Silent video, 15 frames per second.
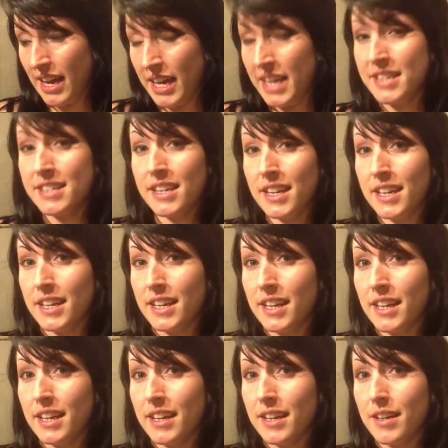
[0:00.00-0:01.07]
Is
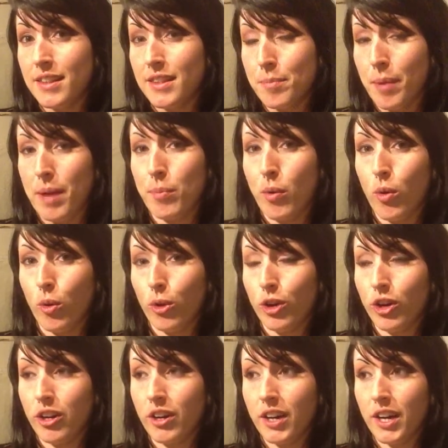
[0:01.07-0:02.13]
the
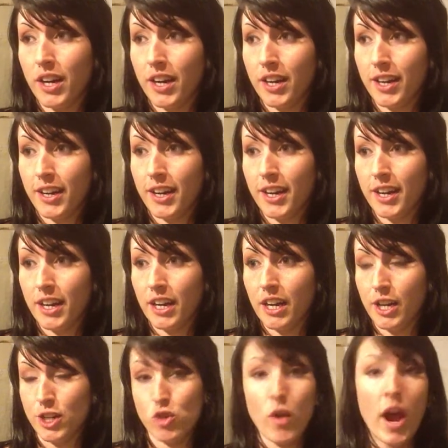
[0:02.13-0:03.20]
bipolar
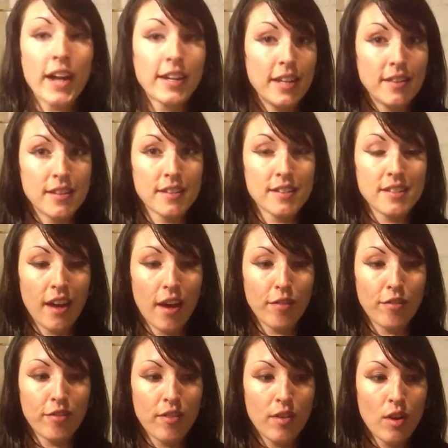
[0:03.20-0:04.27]
attracting this
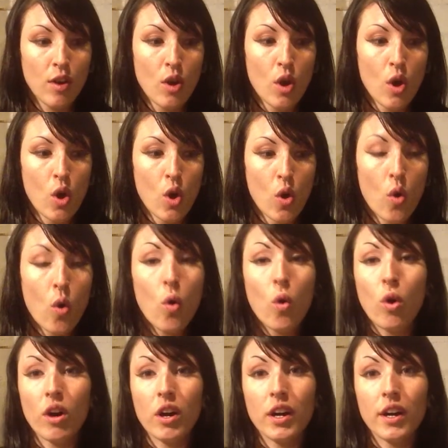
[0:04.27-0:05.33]
stuff?
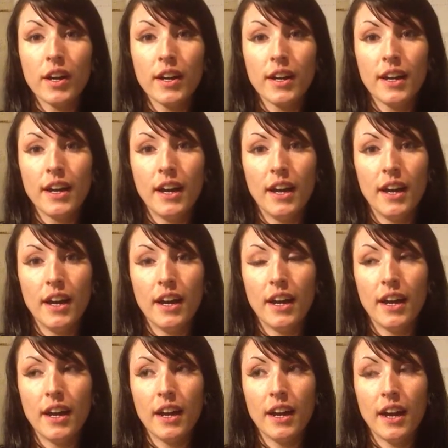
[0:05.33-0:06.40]
Or,
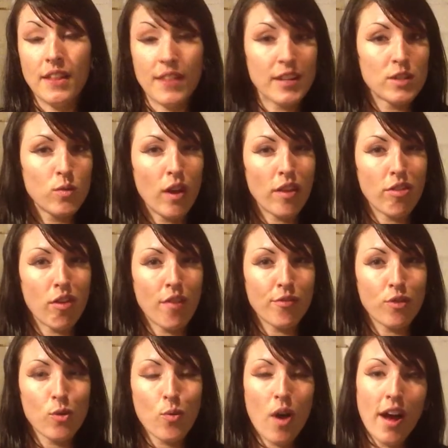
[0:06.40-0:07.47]
and that's what I thought
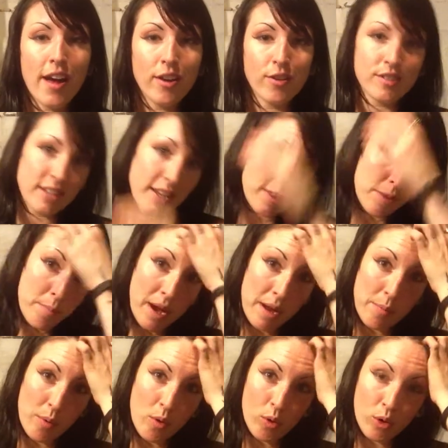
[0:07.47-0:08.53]
for a while, is like the
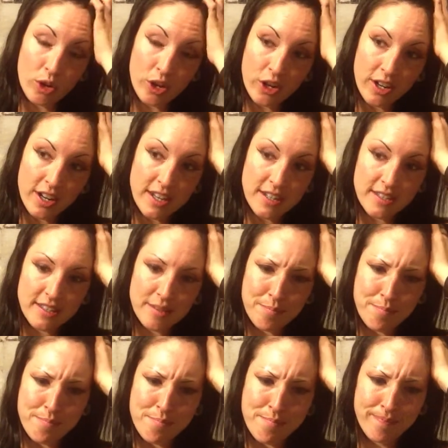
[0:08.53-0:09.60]
bipolar is,
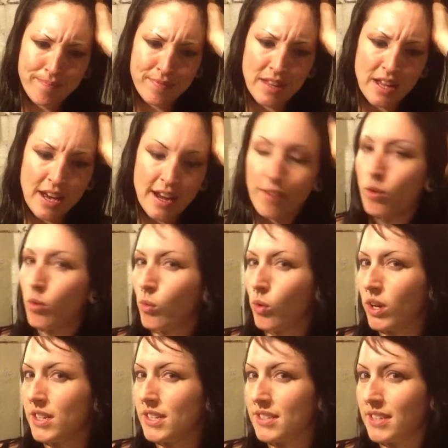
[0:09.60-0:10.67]
I never
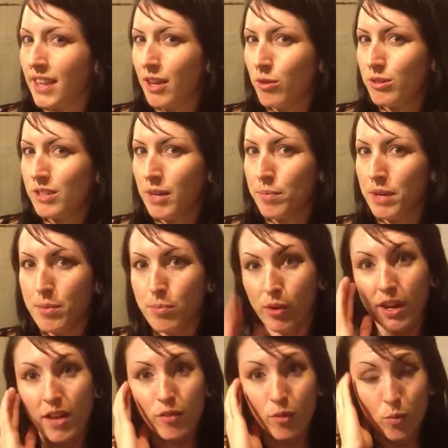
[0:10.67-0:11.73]
wanted to say they were dead people.
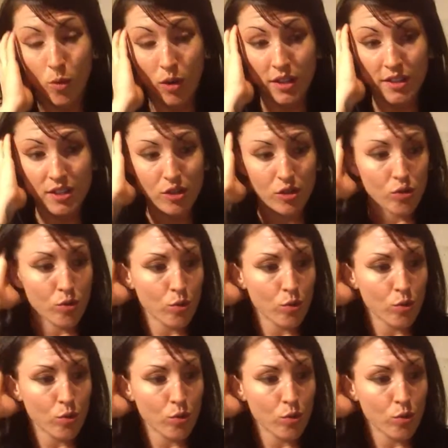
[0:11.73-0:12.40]
I never wanted to,